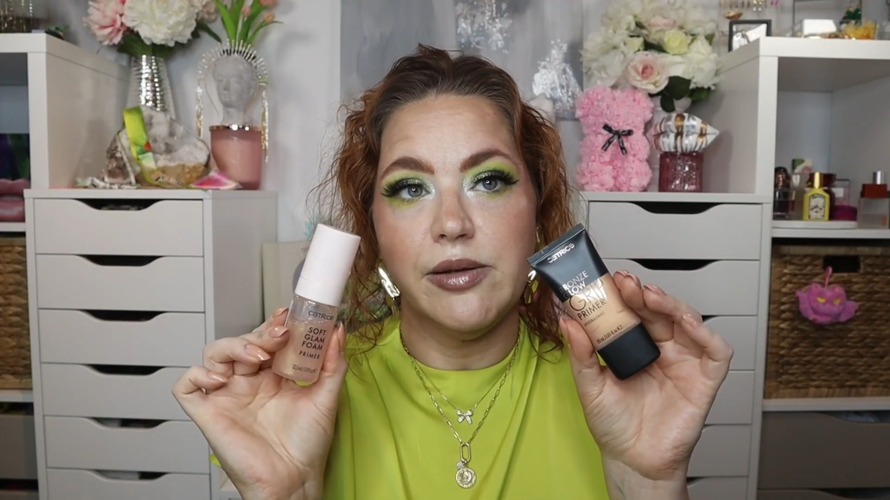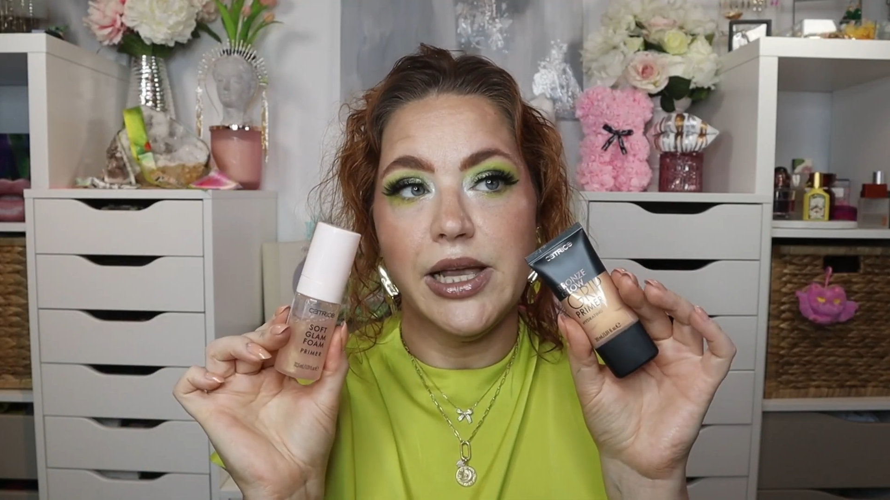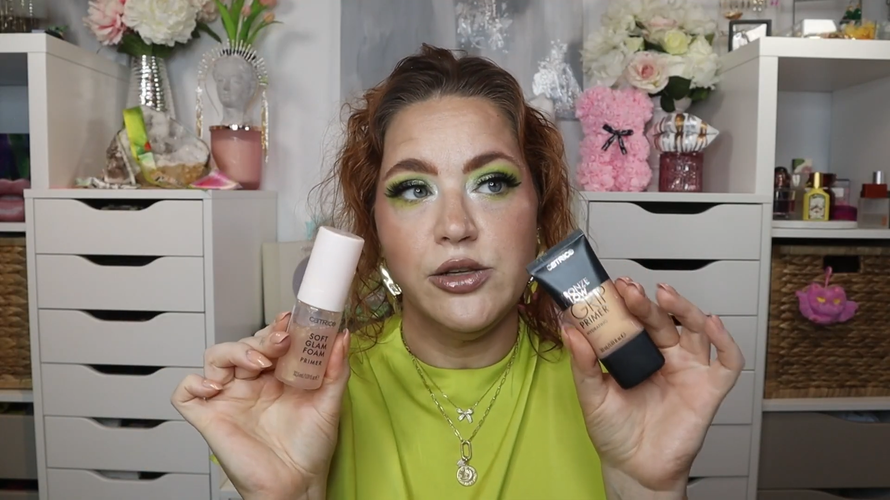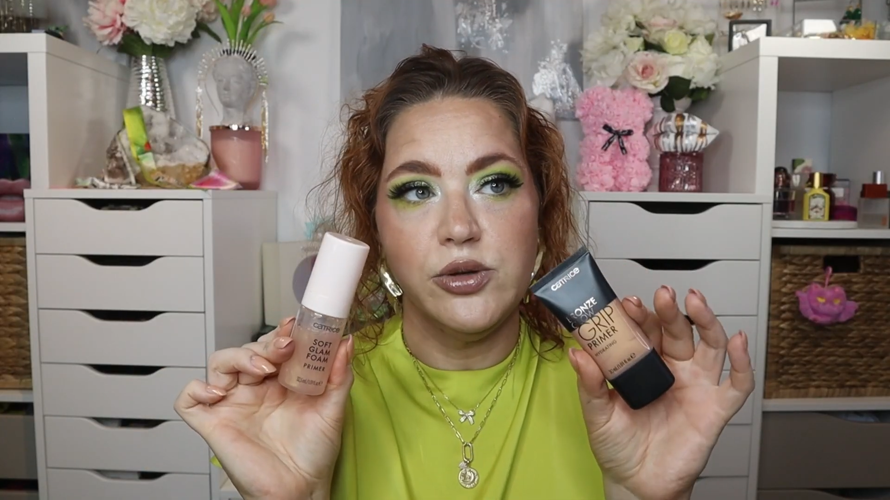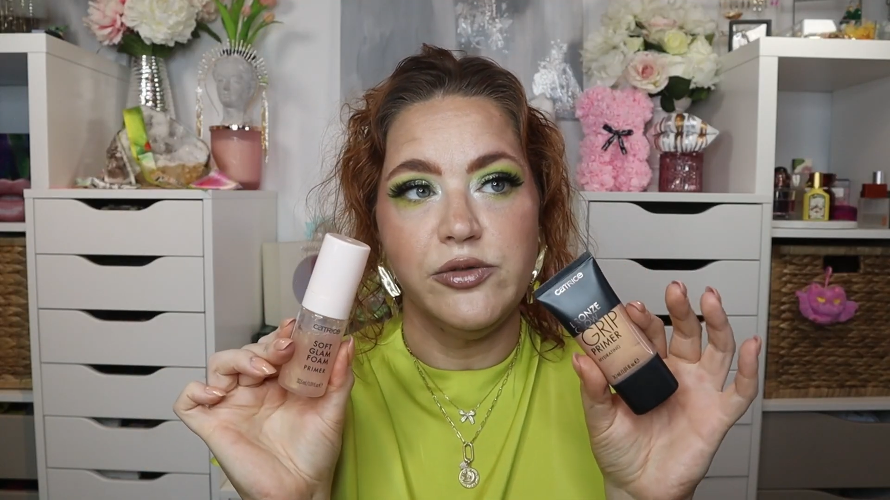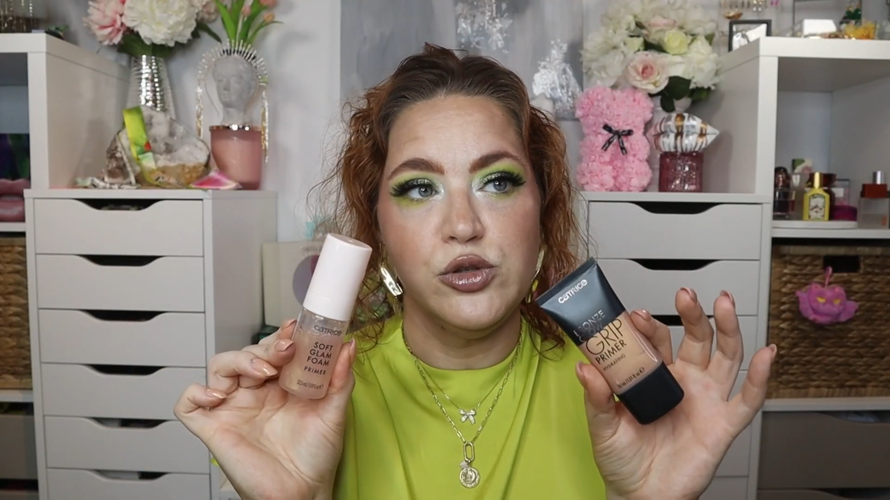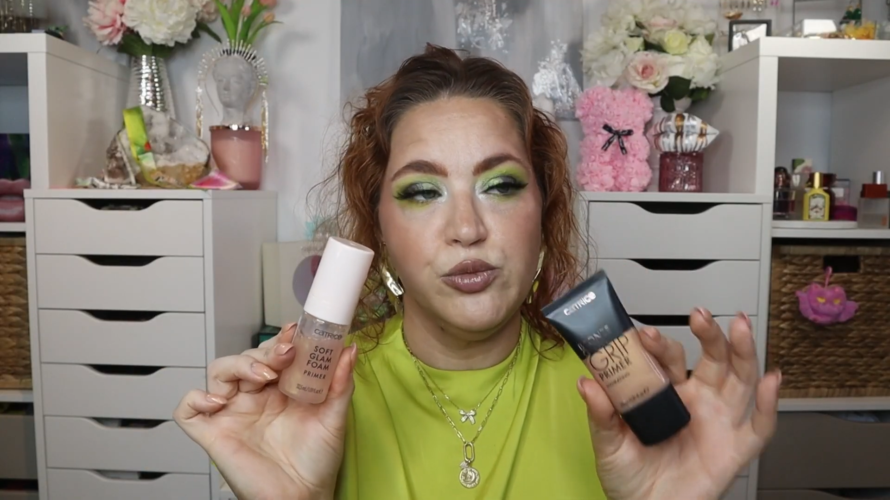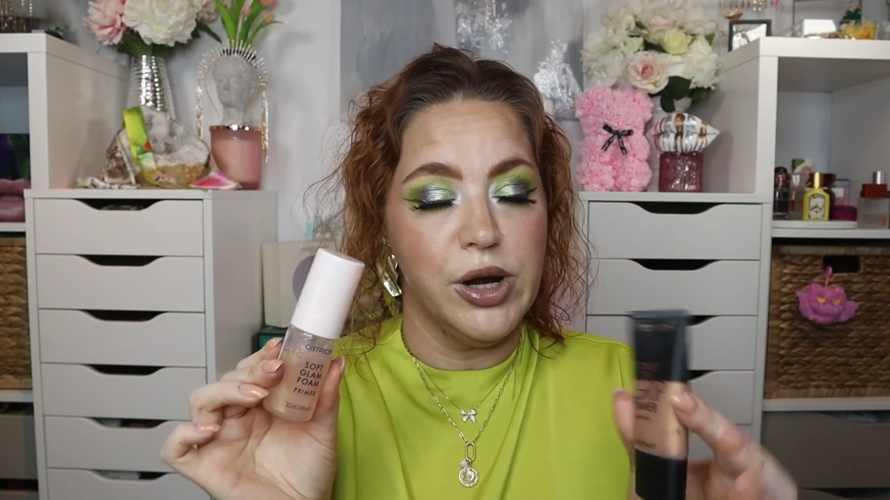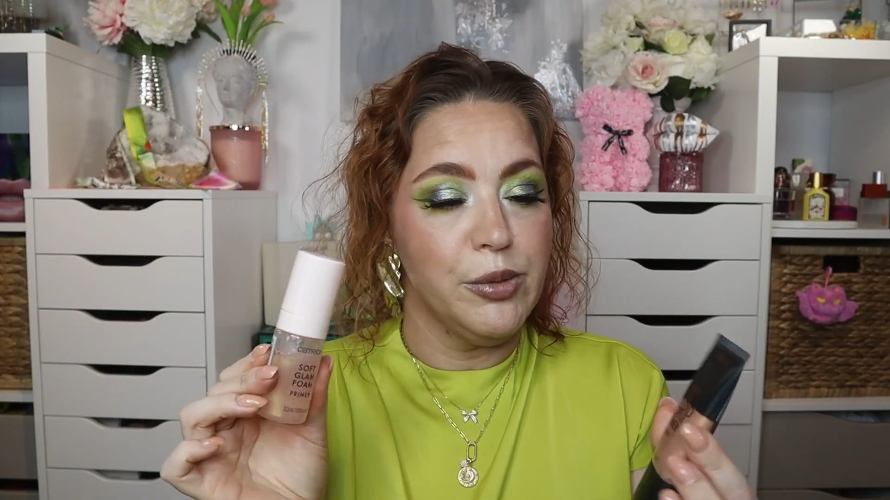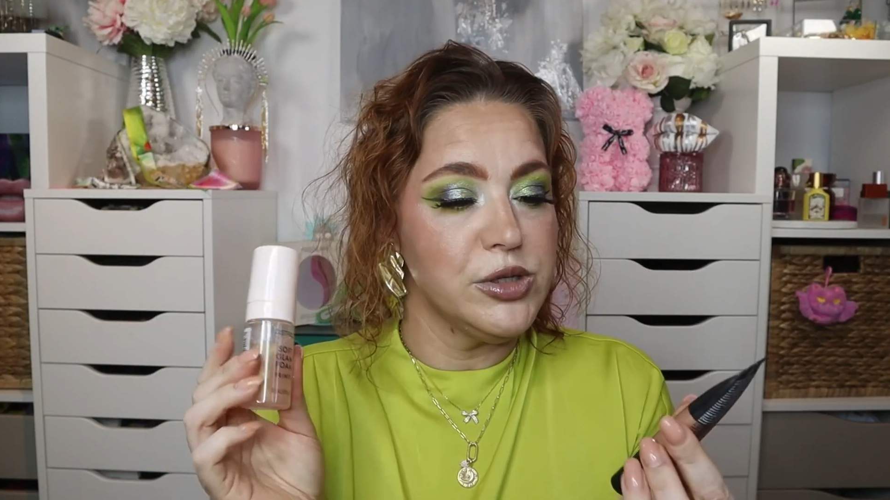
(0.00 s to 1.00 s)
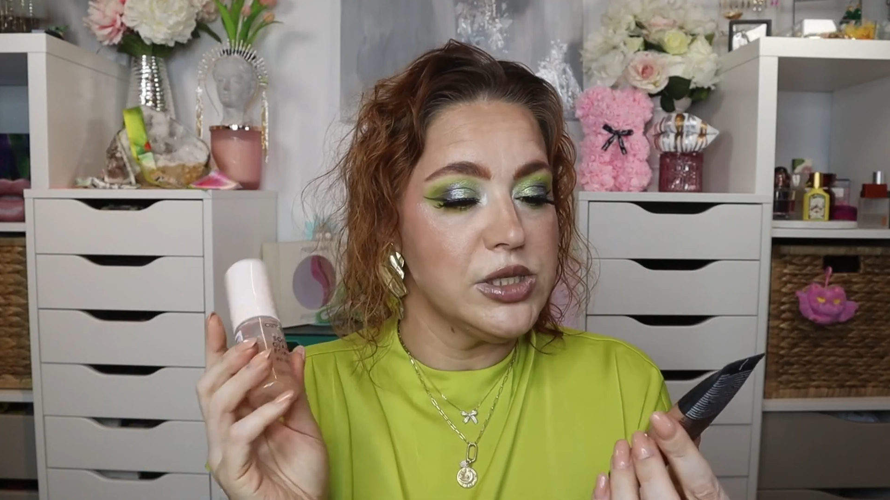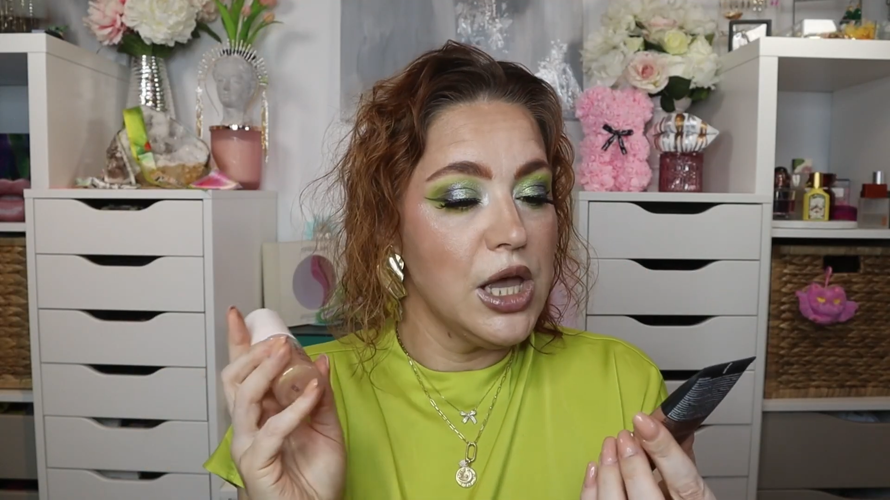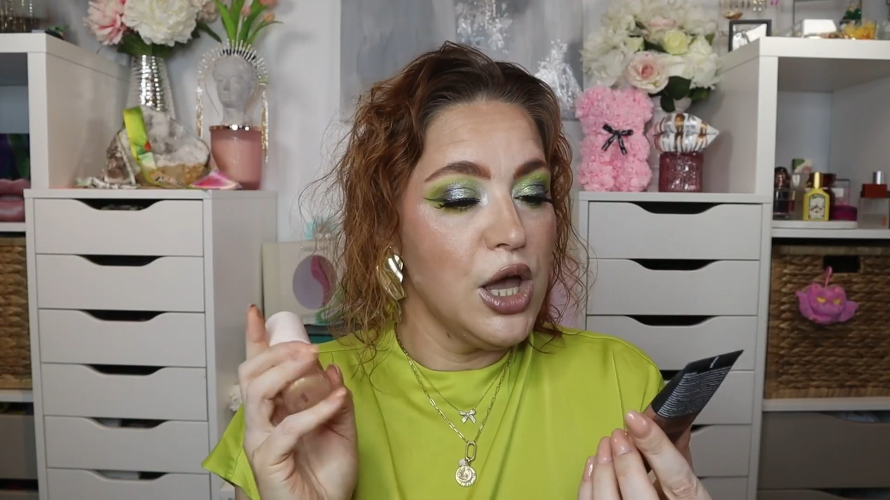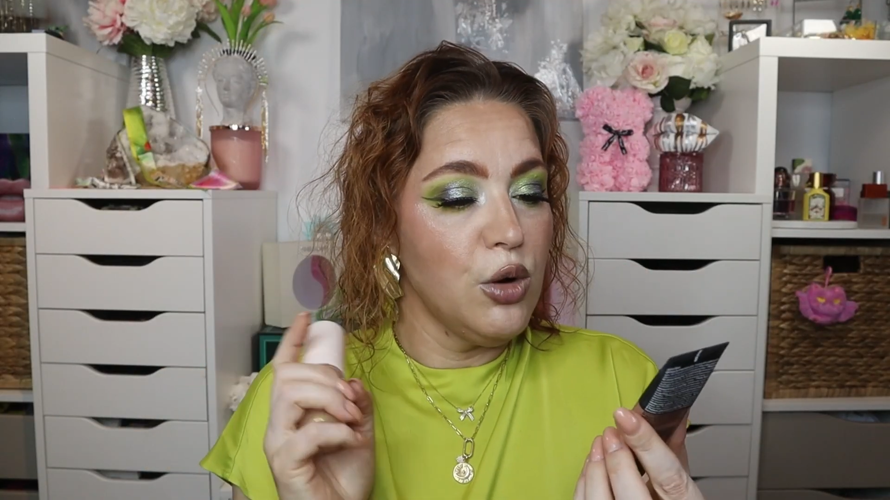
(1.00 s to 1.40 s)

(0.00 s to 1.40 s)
I do have two primers.